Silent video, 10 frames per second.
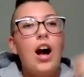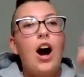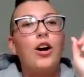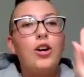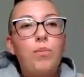
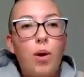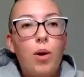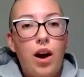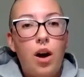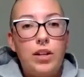a good
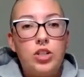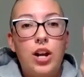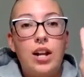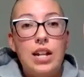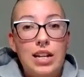profile picture,
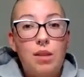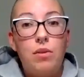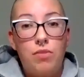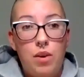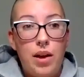and they need to be
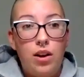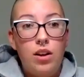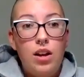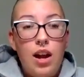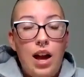female.
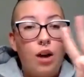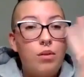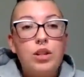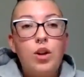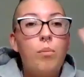I don't
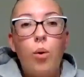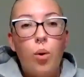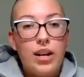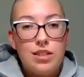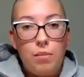need no
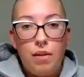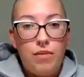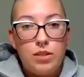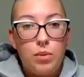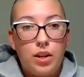boys on my
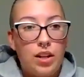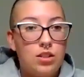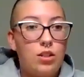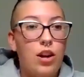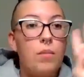Facebook and
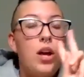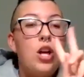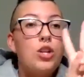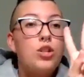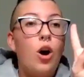Instagram.
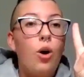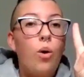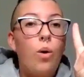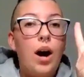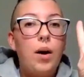So